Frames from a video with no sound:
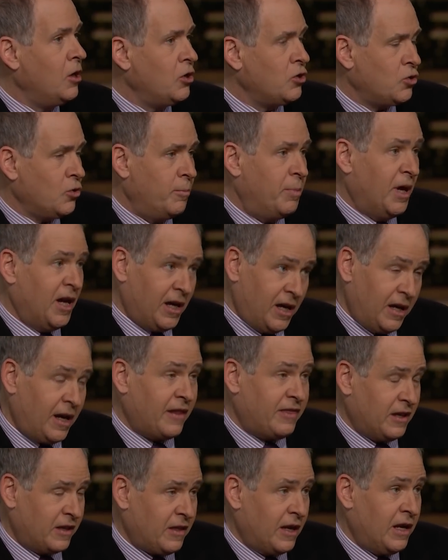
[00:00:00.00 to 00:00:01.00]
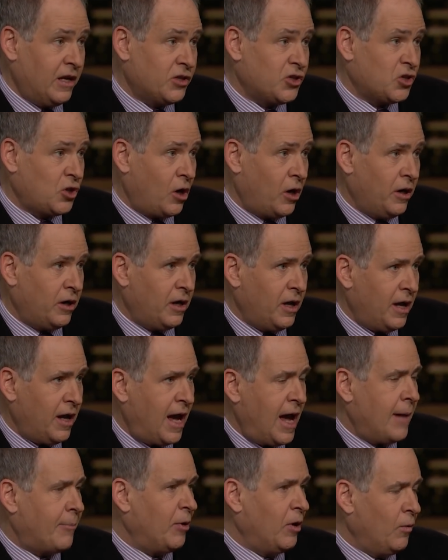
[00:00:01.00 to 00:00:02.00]
too big, and I think that is starting to
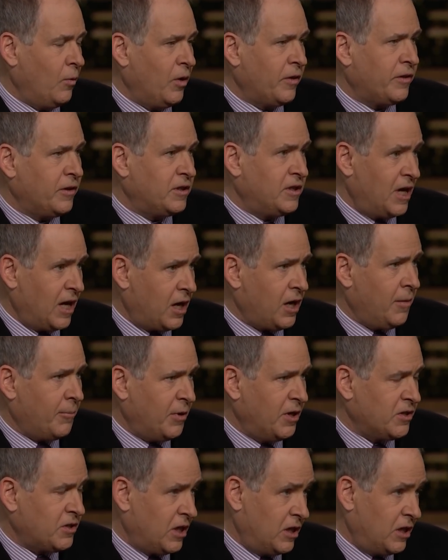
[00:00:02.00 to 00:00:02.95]
happen with the tech companies.